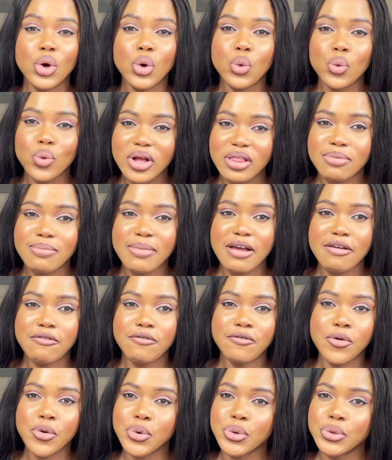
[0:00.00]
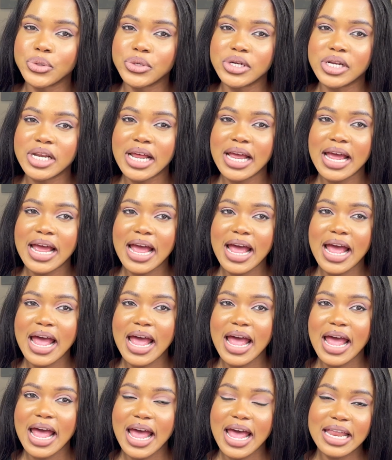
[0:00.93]
with my phone
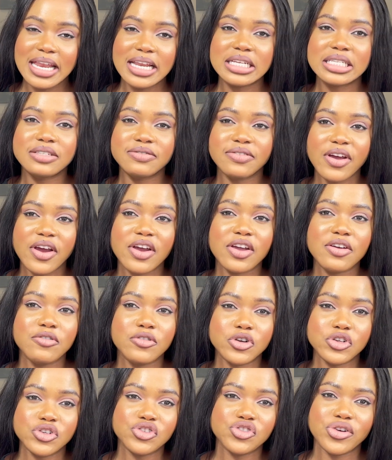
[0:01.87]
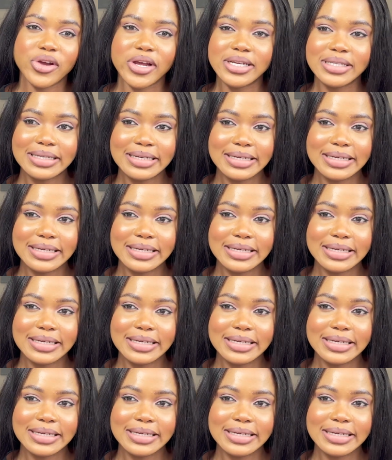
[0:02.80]
and it's very frustrating.